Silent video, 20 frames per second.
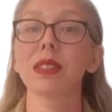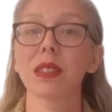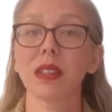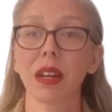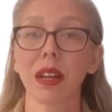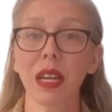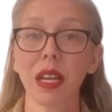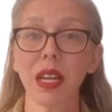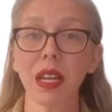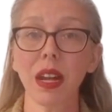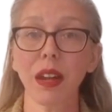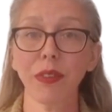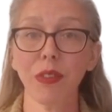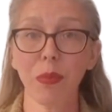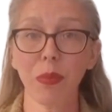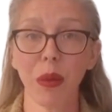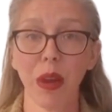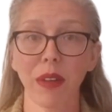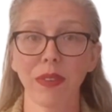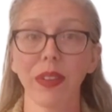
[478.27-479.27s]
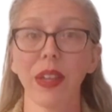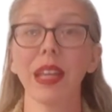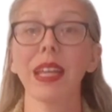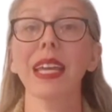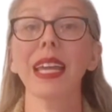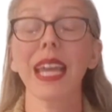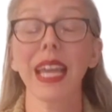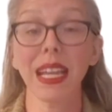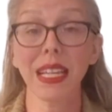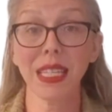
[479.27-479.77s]
Starting a not-for-profit
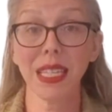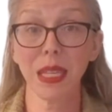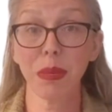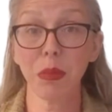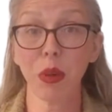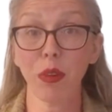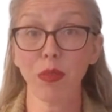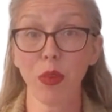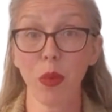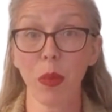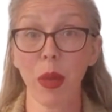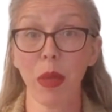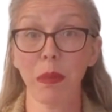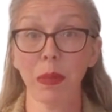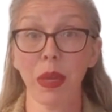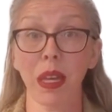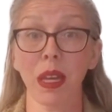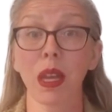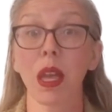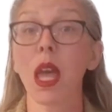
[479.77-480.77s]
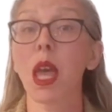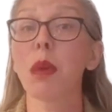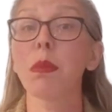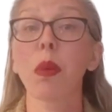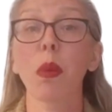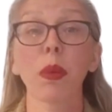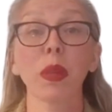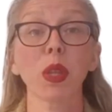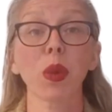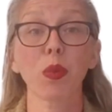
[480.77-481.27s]
can seem overwhelming,
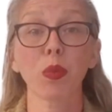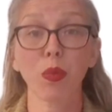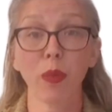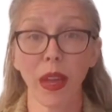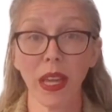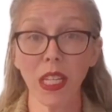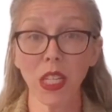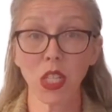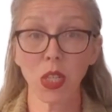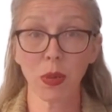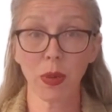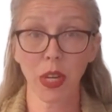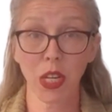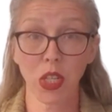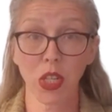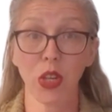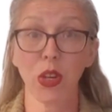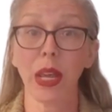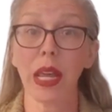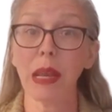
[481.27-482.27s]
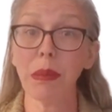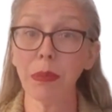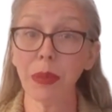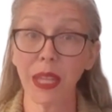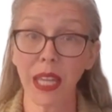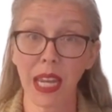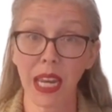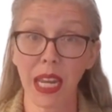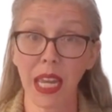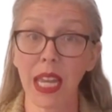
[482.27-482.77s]
but with the right structure and
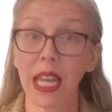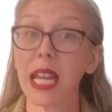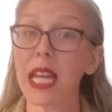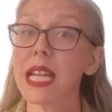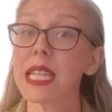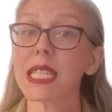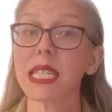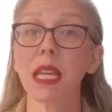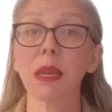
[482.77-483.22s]
planning, it's